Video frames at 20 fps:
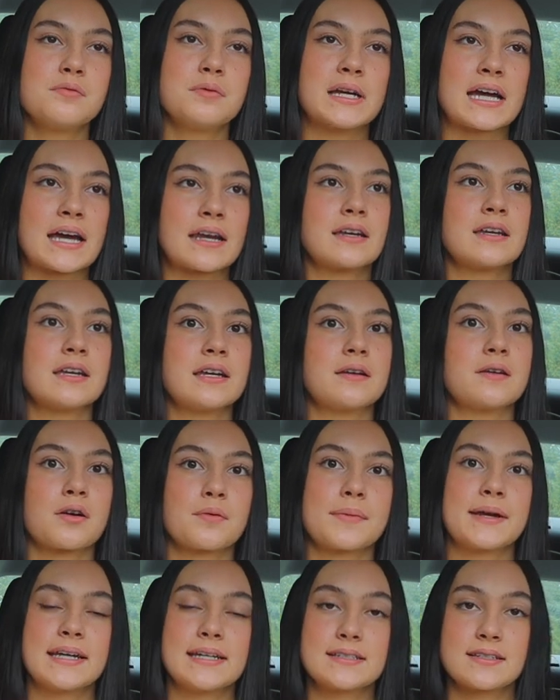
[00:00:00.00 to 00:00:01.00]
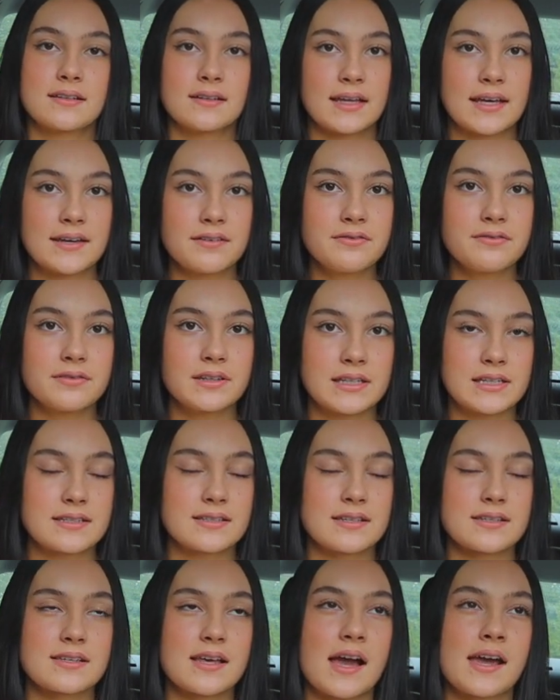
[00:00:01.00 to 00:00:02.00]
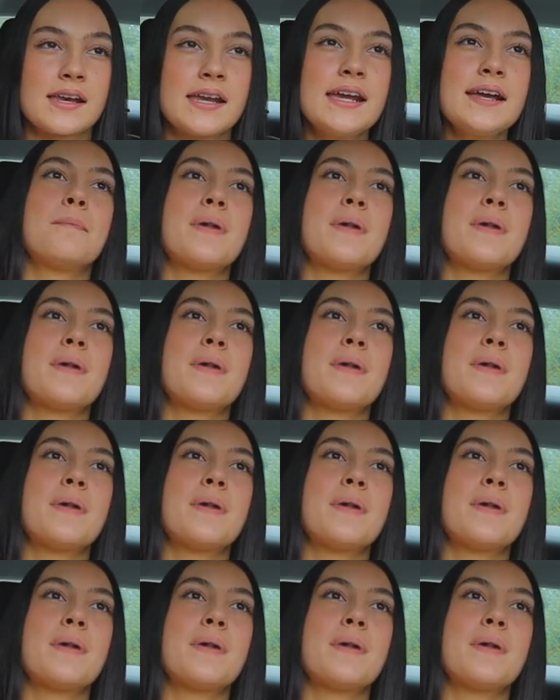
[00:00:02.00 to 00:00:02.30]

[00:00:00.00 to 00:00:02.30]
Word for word: we kind of need our money to live in this society.